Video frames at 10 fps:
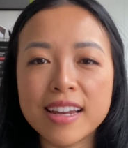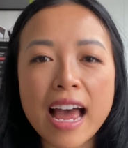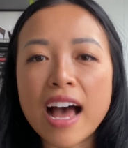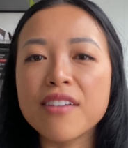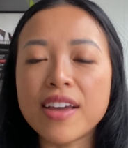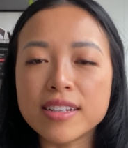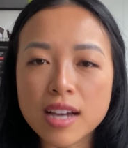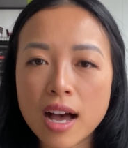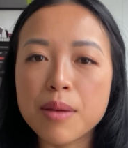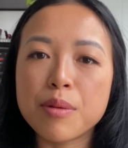can have a
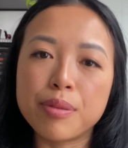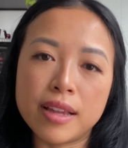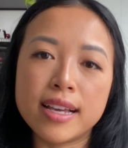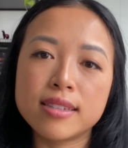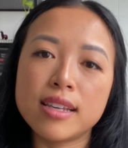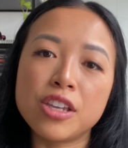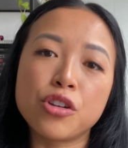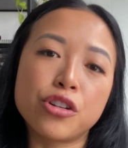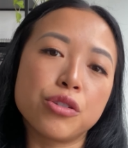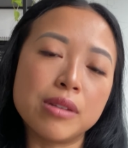time and place in
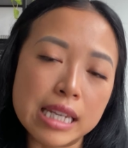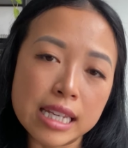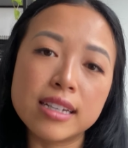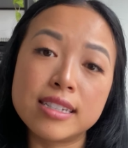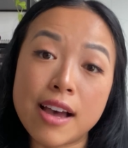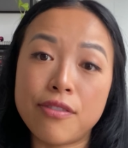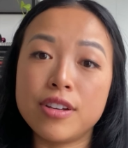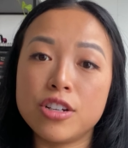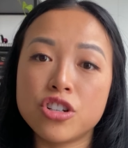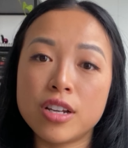your unique
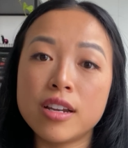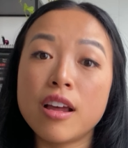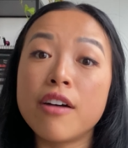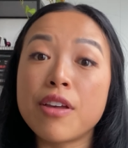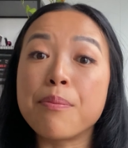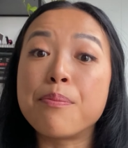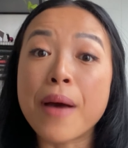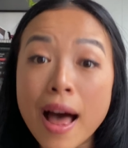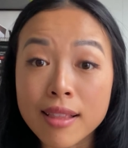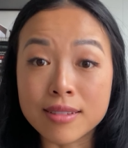definition of a
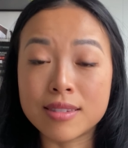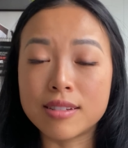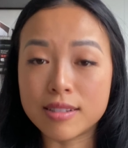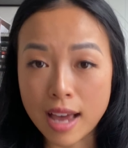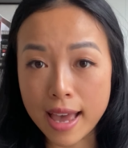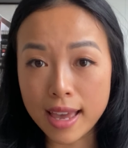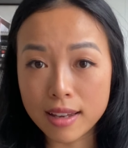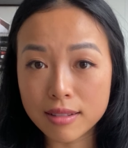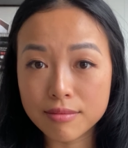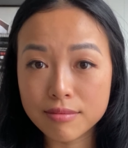balanced diet.
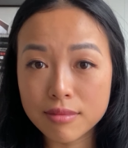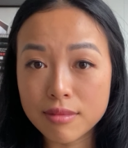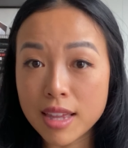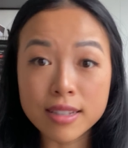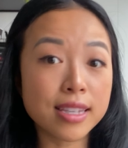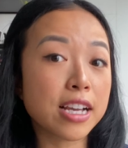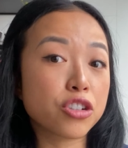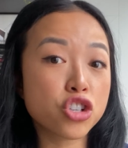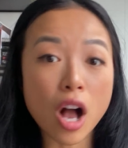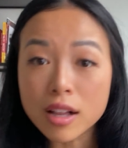Things like
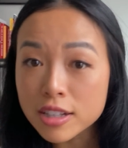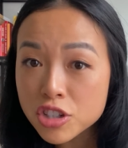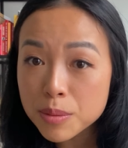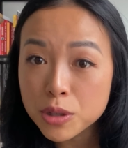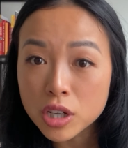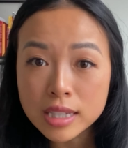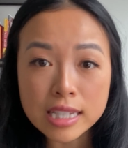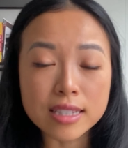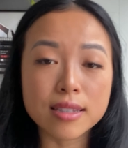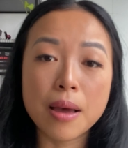chocolate chip
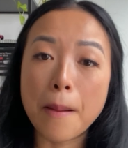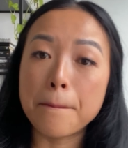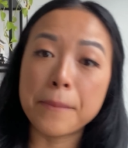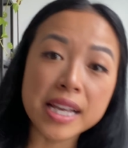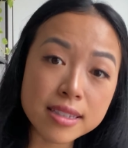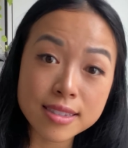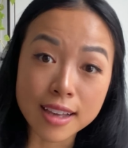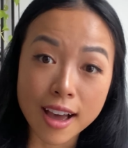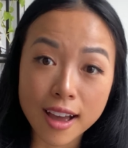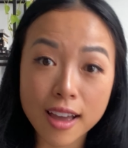cookies,
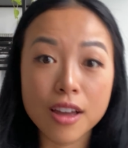pizza,